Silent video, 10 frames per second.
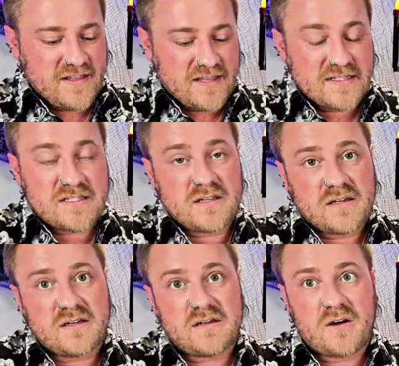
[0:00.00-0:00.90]
That's
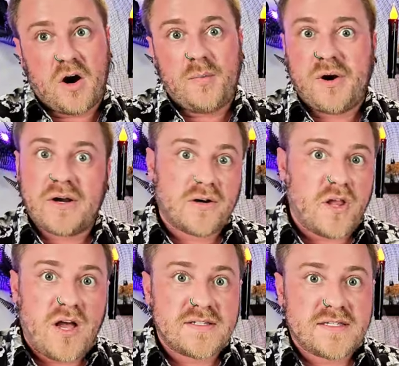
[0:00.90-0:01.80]
the heartbreak or
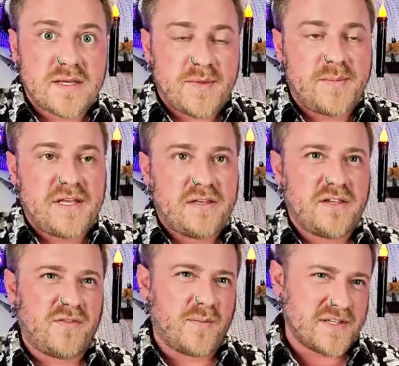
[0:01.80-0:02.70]
loss that they may be
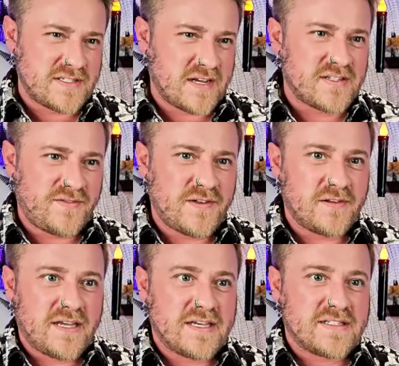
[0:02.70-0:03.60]
healing from. This does feel
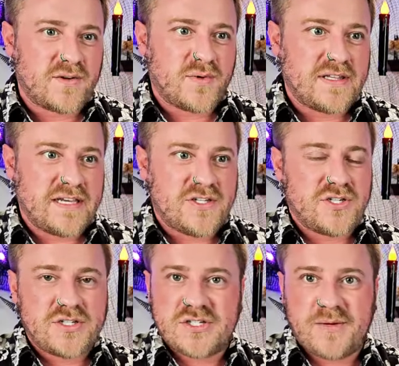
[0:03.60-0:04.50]
like it's a
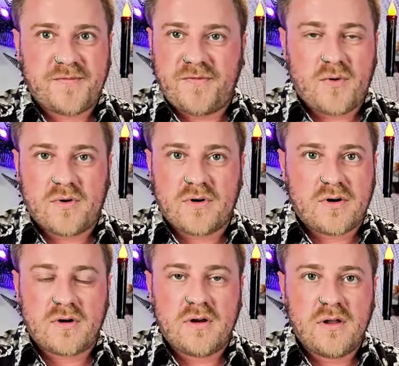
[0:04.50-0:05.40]
relationship
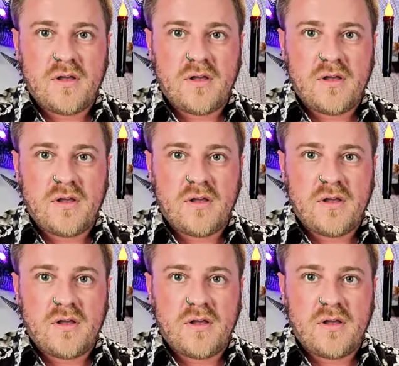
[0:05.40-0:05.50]
for